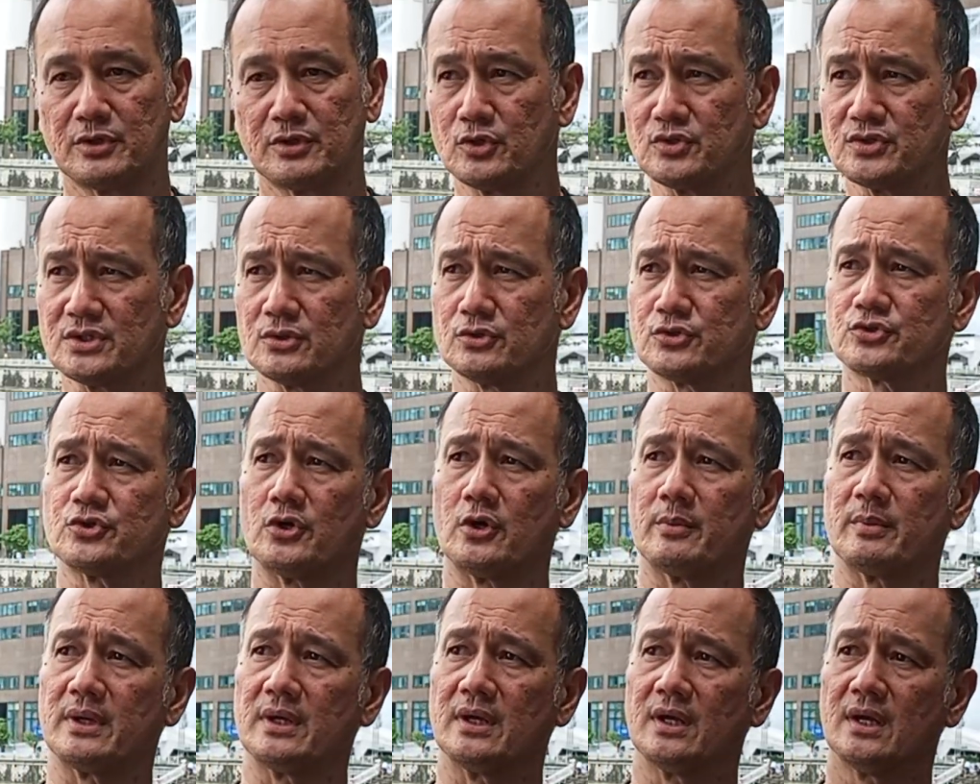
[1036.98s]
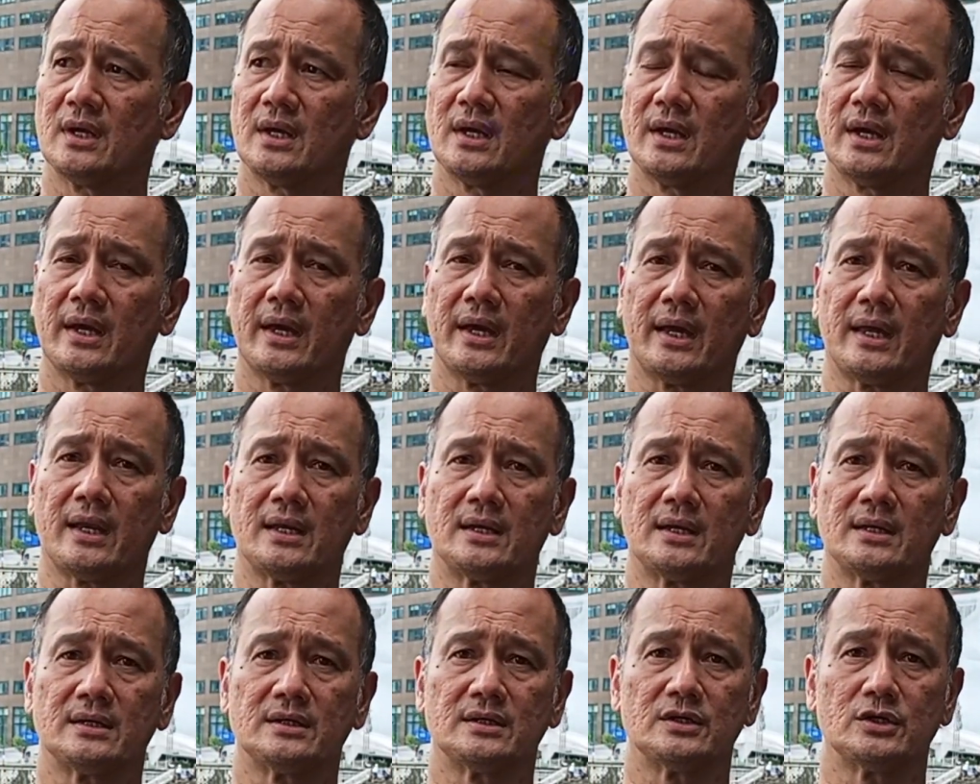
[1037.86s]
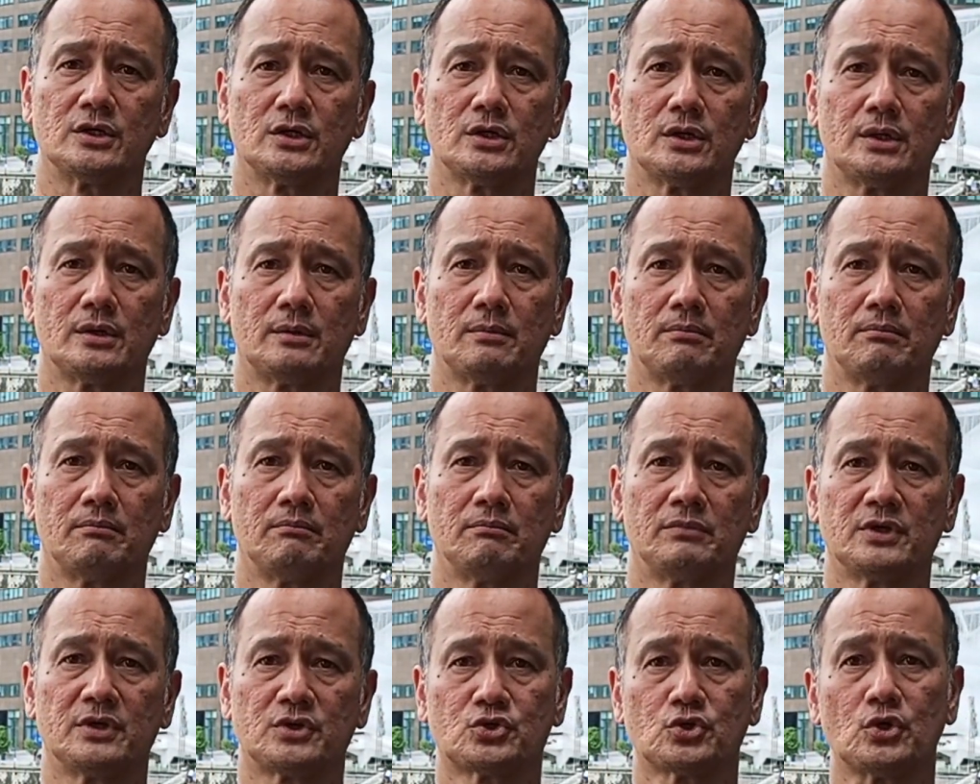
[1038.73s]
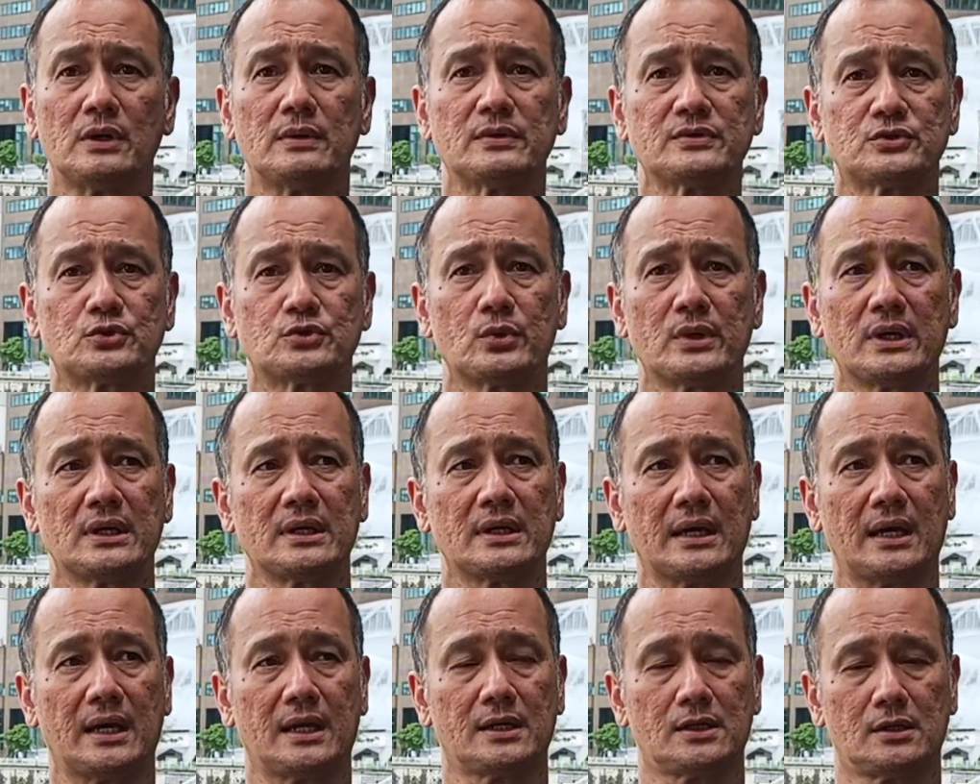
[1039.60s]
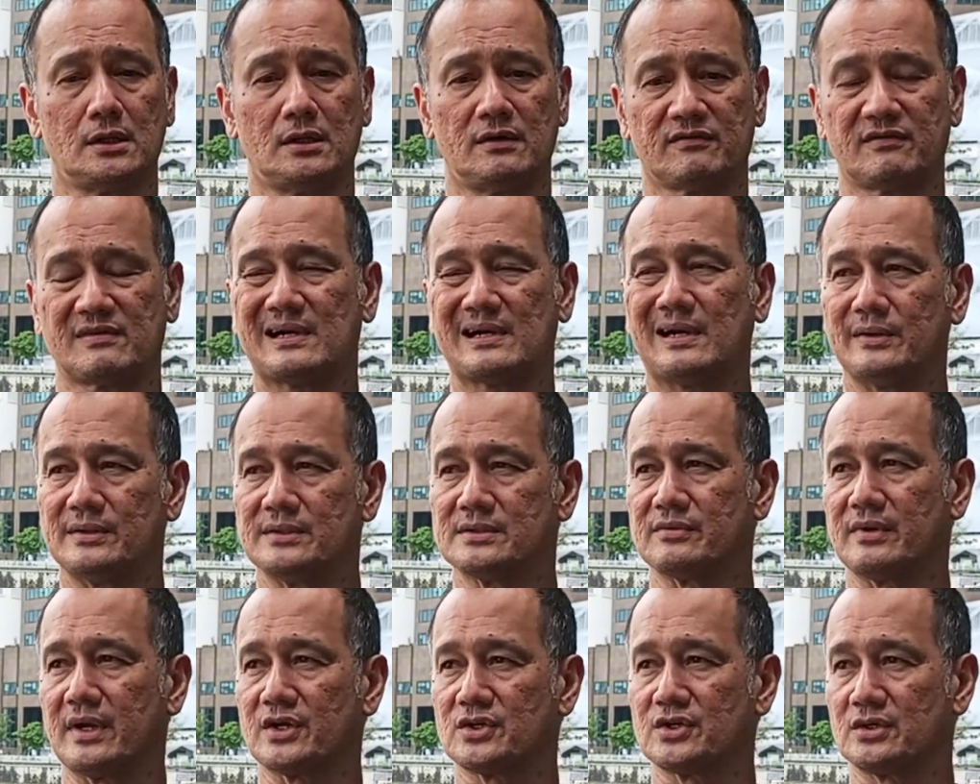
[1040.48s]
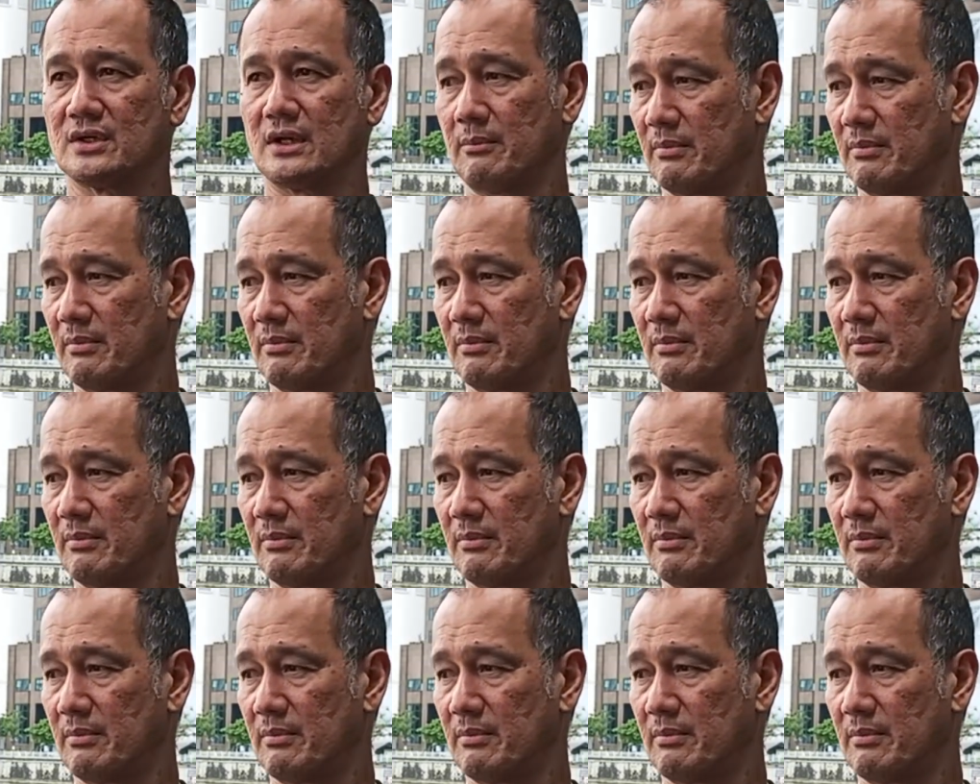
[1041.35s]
producer who saw me, and the show I was doing had a lot of crowd interaction.